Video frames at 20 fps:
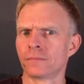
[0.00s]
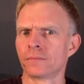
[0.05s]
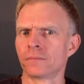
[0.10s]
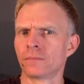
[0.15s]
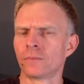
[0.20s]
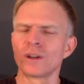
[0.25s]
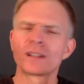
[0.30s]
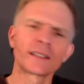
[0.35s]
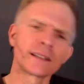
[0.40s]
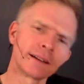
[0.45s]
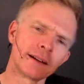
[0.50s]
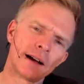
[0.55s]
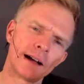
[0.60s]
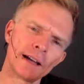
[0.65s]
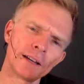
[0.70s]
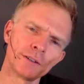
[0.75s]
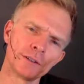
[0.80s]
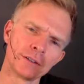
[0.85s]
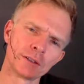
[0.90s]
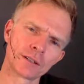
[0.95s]
what can I
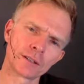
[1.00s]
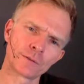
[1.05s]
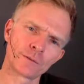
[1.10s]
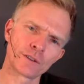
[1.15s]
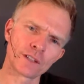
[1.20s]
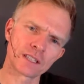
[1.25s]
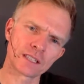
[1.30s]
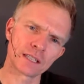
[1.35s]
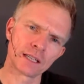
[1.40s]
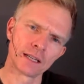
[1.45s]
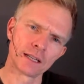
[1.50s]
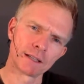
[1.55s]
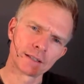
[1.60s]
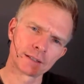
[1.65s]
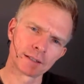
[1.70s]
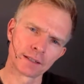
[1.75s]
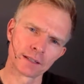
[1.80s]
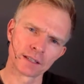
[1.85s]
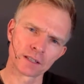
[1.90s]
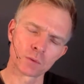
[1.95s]
do that fits
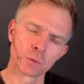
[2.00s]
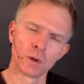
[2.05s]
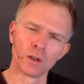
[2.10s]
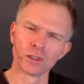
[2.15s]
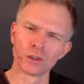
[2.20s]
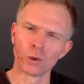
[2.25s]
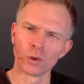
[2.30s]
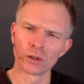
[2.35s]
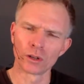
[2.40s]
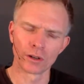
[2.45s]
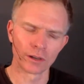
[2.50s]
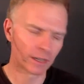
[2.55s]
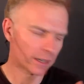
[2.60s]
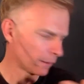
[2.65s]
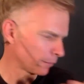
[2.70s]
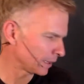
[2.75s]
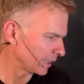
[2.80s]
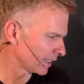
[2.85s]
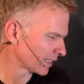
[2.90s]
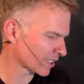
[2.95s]
into this world order? And I
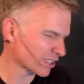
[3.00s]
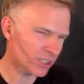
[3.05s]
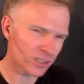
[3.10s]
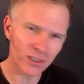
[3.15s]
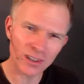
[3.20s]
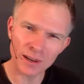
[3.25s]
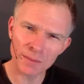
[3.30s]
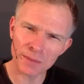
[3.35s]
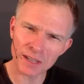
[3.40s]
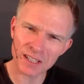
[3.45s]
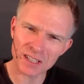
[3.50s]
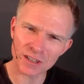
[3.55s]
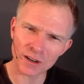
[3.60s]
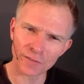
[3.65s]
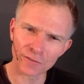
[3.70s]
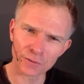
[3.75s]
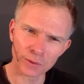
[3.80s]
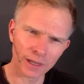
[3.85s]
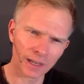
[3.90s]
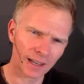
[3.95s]
mean, the streaming
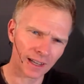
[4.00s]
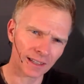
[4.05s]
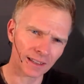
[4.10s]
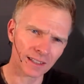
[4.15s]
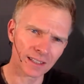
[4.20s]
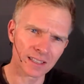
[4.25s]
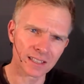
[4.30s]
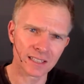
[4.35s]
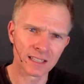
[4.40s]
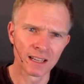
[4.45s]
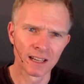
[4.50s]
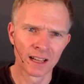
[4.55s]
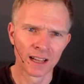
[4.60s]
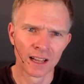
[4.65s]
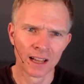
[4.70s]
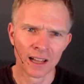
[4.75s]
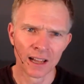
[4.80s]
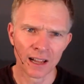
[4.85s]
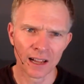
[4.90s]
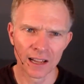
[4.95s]
software like this,
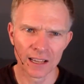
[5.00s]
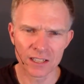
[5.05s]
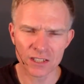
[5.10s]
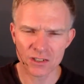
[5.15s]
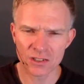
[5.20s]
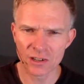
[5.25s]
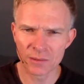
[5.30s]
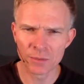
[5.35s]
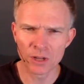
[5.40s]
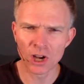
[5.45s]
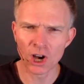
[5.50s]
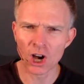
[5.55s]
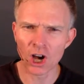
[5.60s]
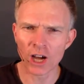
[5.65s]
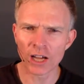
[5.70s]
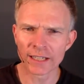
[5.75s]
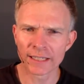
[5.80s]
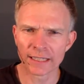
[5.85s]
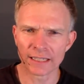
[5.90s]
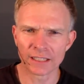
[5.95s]

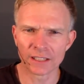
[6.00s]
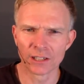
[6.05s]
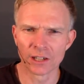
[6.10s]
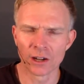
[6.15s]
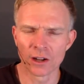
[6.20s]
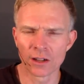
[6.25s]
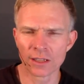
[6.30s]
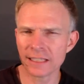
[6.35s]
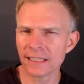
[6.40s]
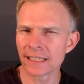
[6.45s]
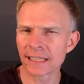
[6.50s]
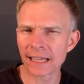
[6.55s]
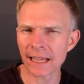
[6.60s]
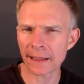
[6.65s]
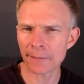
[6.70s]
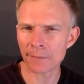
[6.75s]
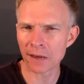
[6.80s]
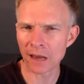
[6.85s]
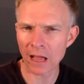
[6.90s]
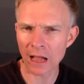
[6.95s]
StreamYard,
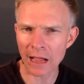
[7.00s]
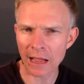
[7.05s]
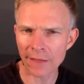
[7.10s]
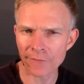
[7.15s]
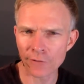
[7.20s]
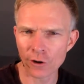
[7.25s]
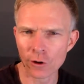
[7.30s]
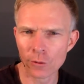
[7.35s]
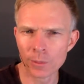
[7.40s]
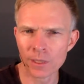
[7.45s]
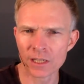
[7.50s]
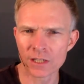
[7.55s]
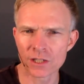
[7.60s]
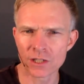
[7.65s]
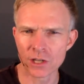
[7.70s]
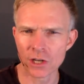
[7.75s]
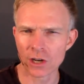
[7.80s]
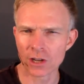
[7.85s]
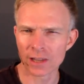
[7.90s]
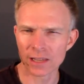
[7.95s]
Ecamm Live, OBS
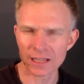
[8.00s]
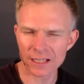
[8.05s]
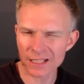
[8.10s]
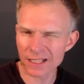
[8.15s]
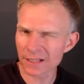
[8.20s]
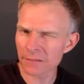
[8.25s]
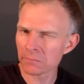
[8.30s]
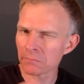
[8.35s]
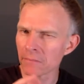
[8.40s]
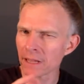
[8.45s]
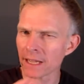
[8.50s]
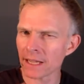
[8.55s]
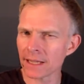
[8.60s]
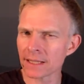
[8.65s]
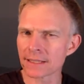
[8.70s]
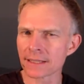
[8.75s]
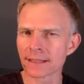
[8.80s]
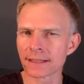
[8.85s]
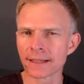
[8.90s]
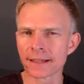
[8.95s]
Studio, there's
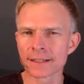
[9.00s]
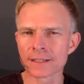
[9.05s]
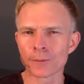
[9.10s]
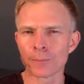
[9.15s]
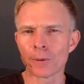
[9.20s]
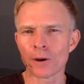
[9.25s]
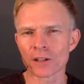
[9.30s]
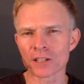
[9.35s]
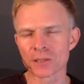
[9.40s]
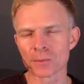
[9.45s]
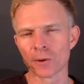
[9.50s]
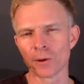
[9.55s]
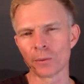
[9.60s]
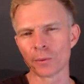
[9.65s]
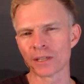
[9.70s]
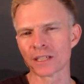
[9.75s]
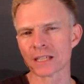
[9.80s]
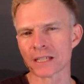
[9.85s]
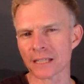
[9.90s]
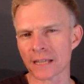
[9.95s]
amazing things are possible. We
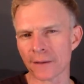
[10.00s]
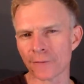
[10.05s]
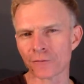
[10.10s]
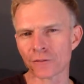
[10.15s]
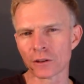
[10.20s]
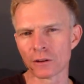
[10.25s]
just have to